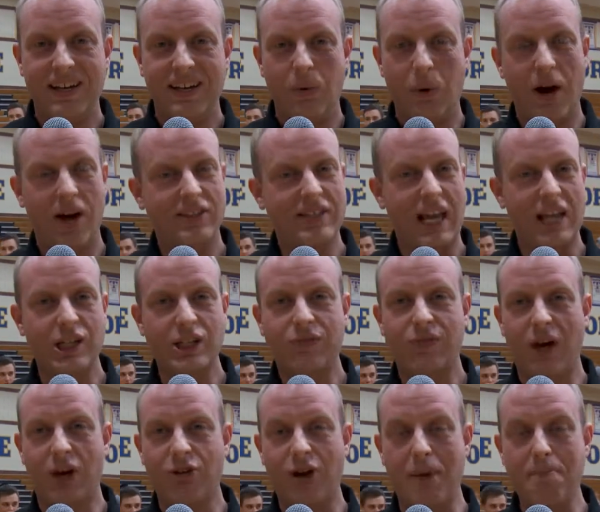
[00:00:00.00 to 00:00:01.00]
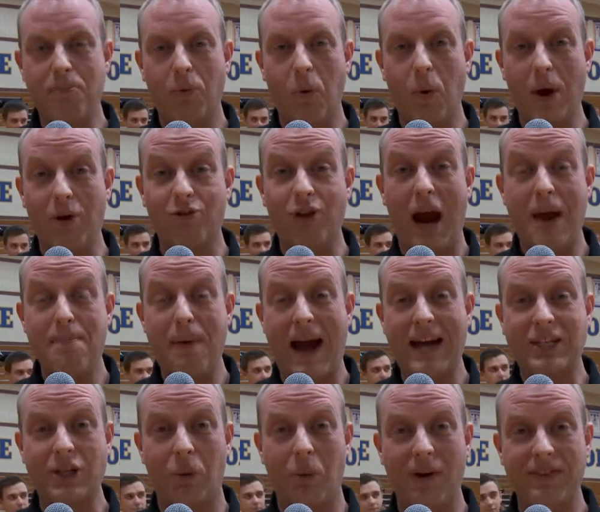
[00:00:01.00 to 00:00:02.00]
well, Taylorsville went right
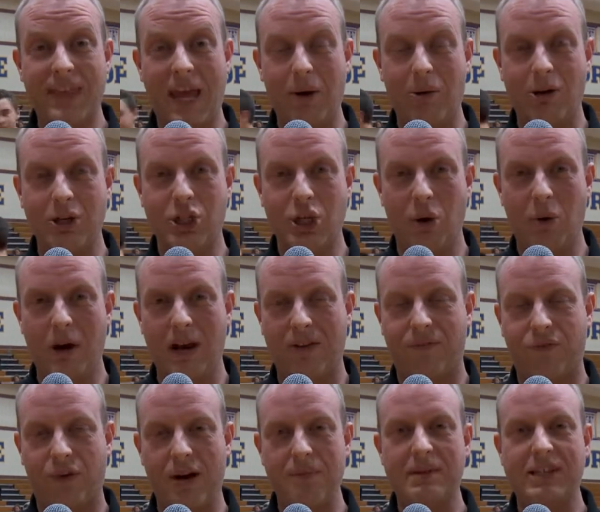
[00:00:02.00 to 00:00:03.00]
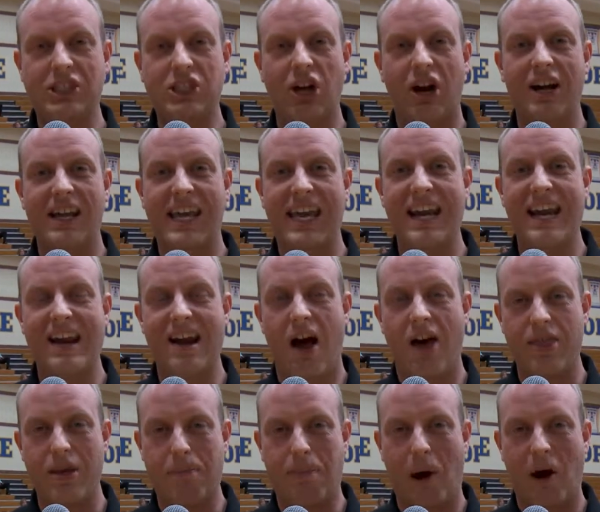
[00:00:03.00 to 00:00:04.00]
back to what they were doing. Freeman started to get in
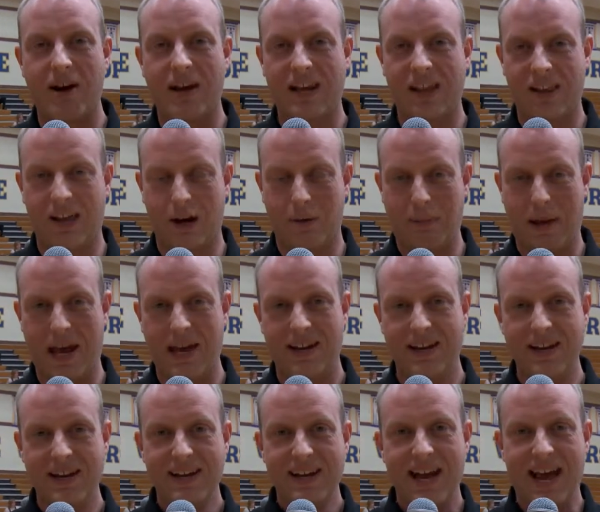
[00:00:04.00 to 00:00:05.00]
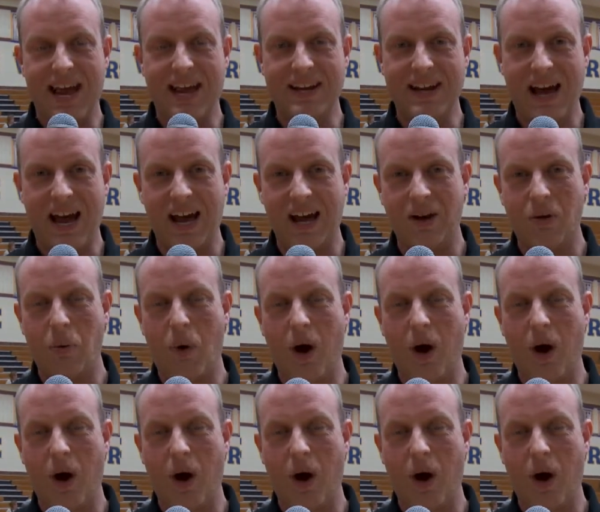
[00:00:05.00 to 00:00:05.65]
on the party a little bit, and I uh,